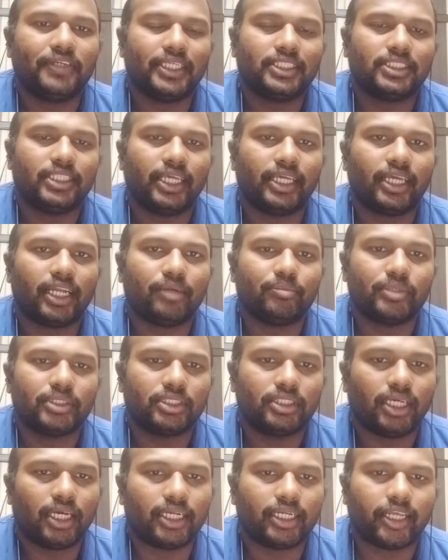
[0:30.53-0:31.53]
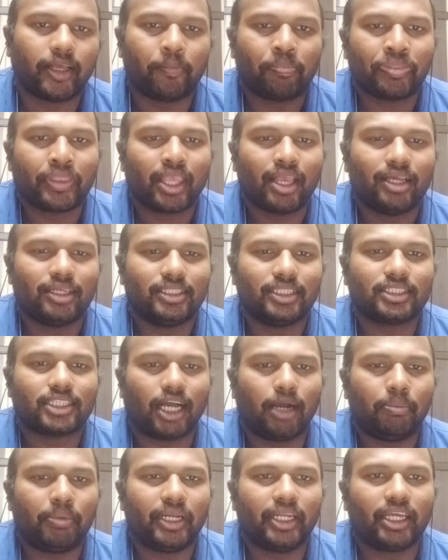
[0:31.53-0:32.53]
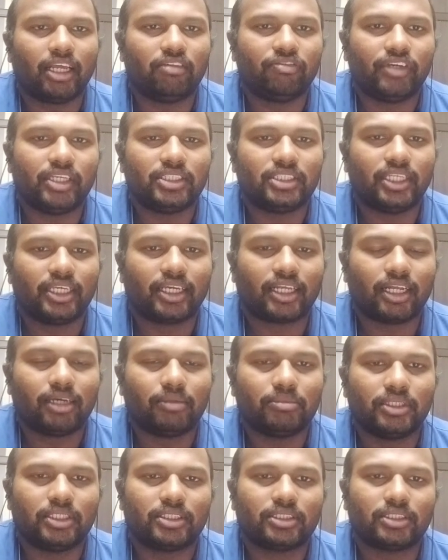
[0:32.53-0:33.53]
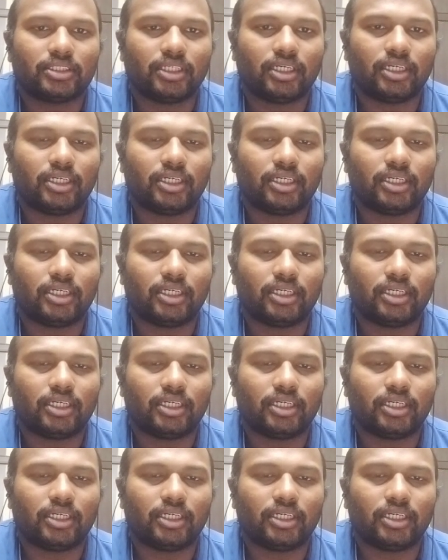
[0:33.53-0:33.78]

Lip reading: phase diagram is that this copper nickel phase diagram is